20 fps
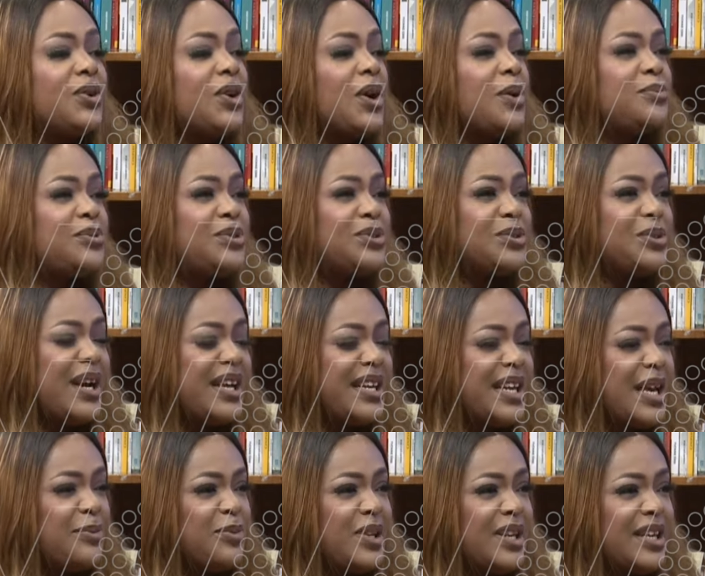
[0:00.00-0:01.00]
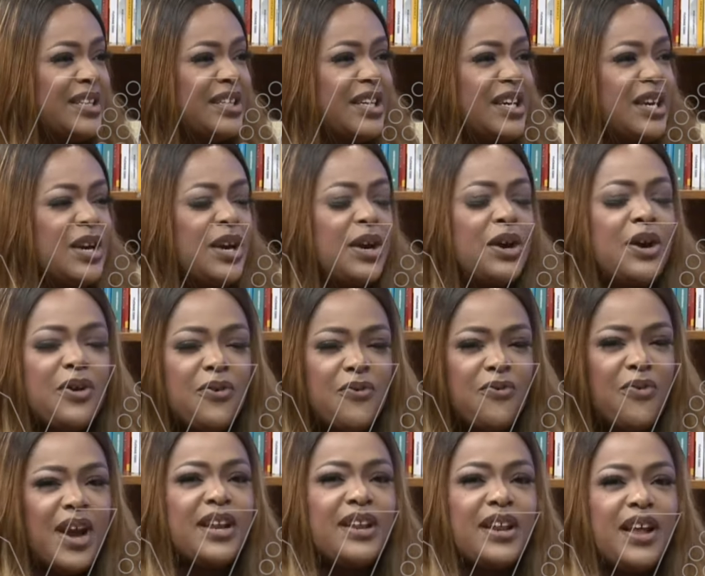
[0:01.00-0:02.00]
look up to and emulate.
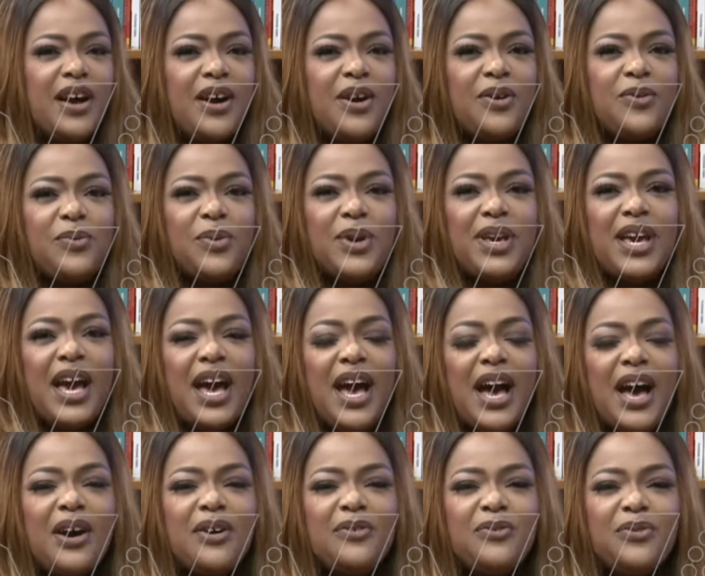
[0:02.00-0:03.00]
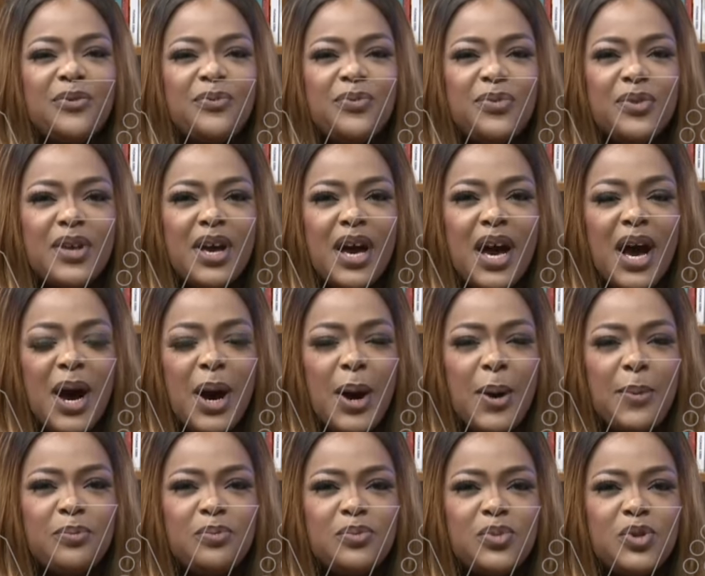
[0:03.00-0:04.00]
Right now, we have
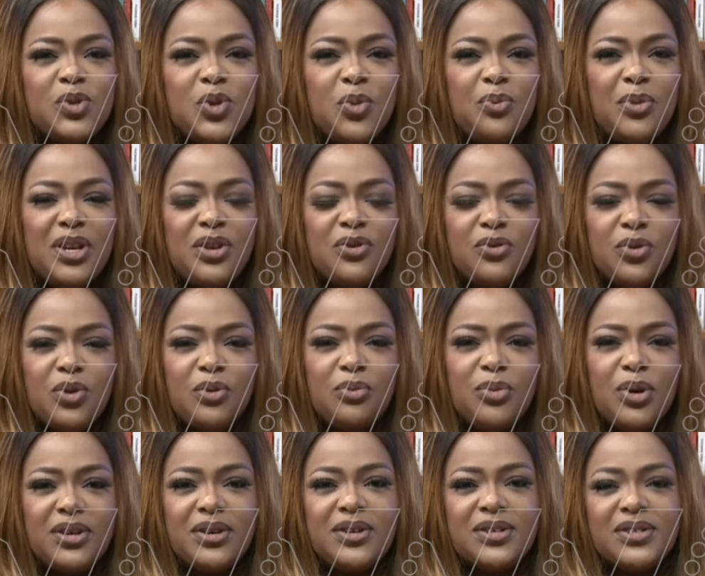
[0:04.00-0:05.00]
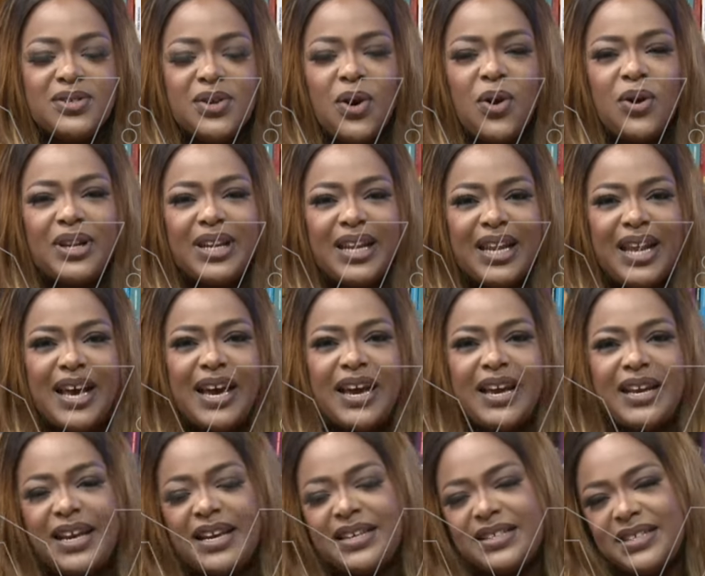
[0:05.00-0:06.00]
um, so many role models
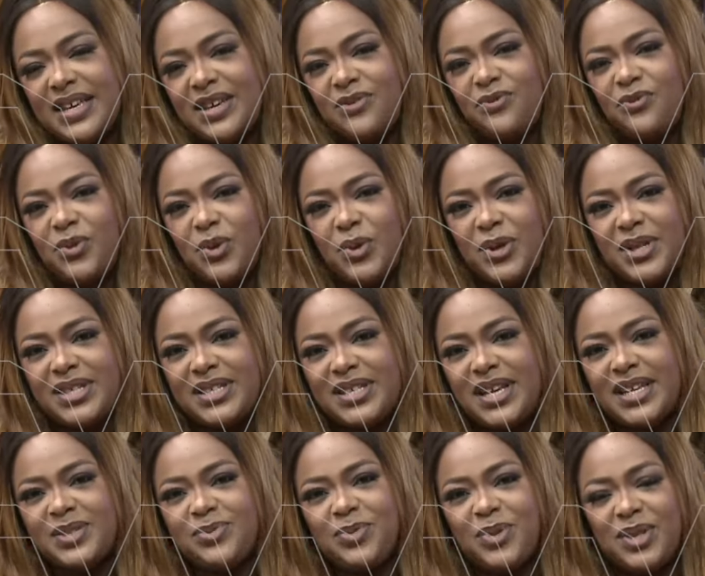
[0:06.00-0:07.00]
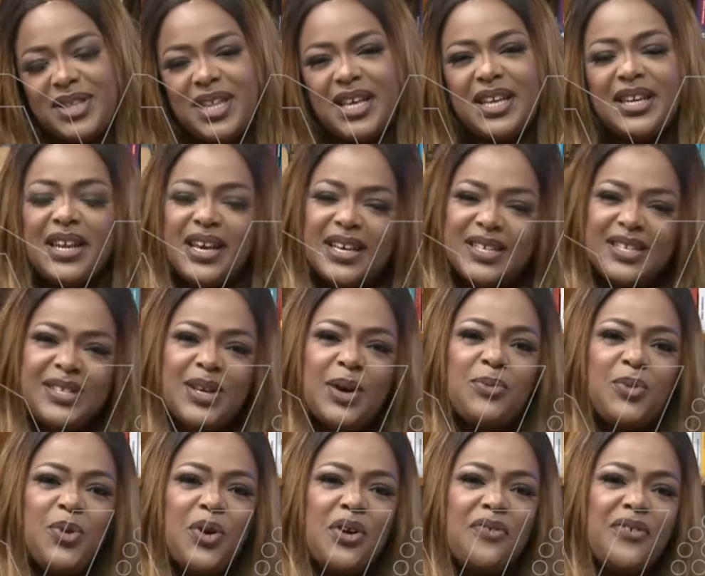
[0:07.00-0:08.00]
online and influencers, but mm. then there's
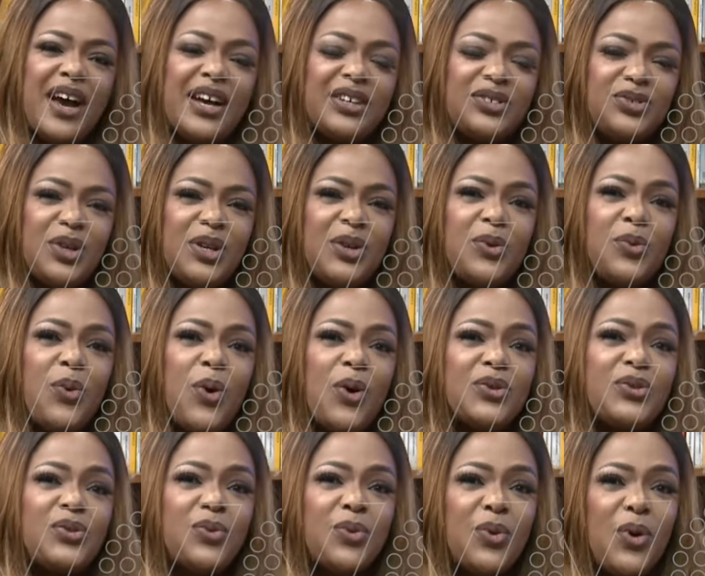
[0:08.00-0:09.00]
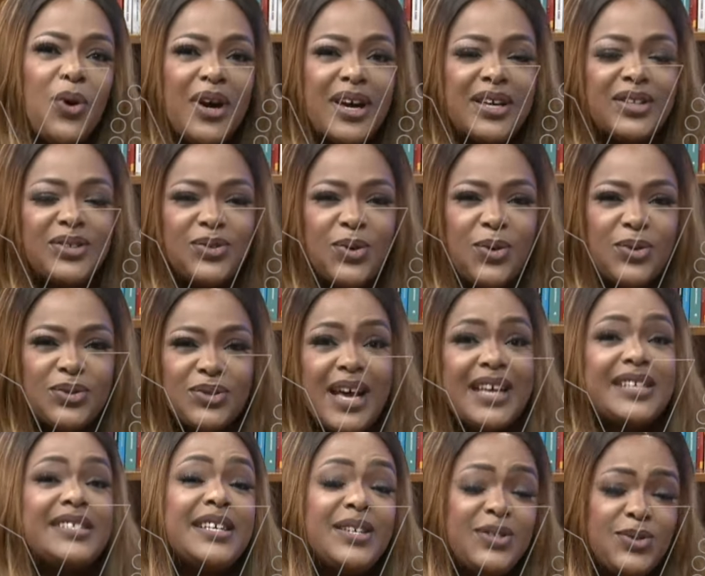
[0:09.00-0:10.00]
some who have actually walked the walk and talked
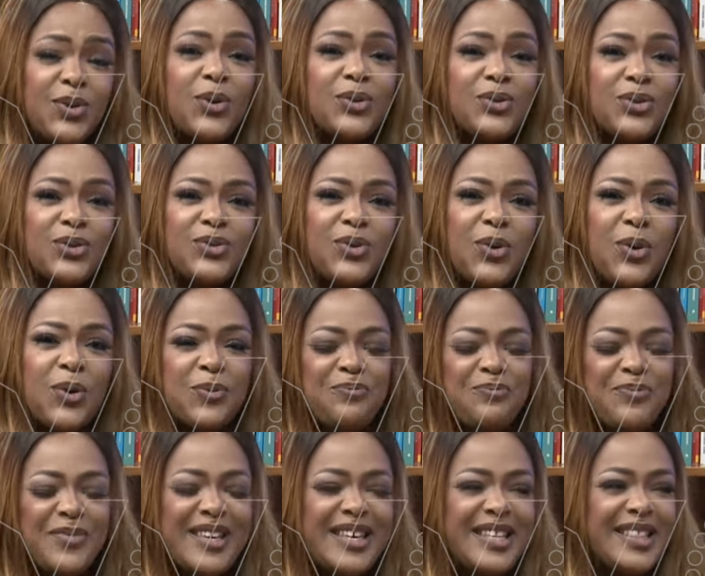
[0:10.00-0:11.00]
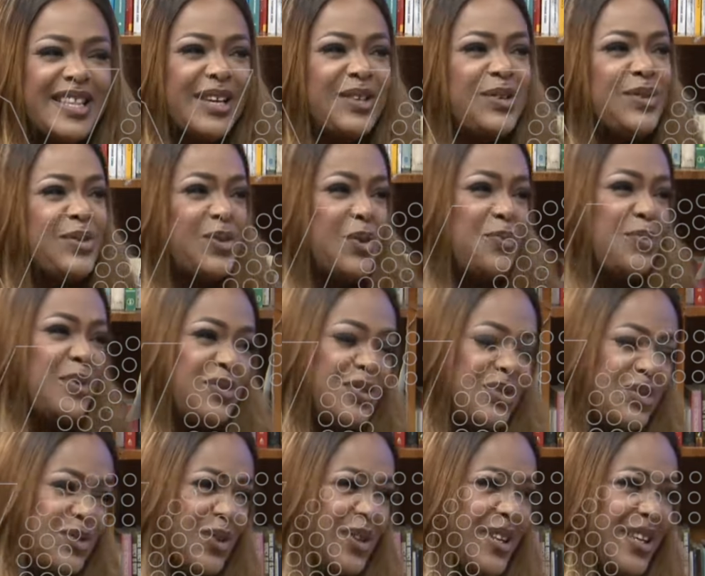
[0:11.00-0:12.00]
as they talk the talk. Thank you so much
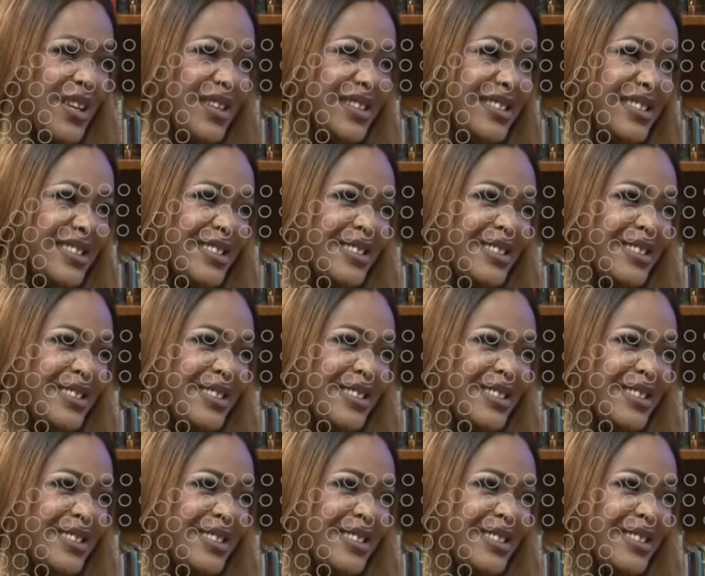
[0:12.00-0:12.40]
for joining us.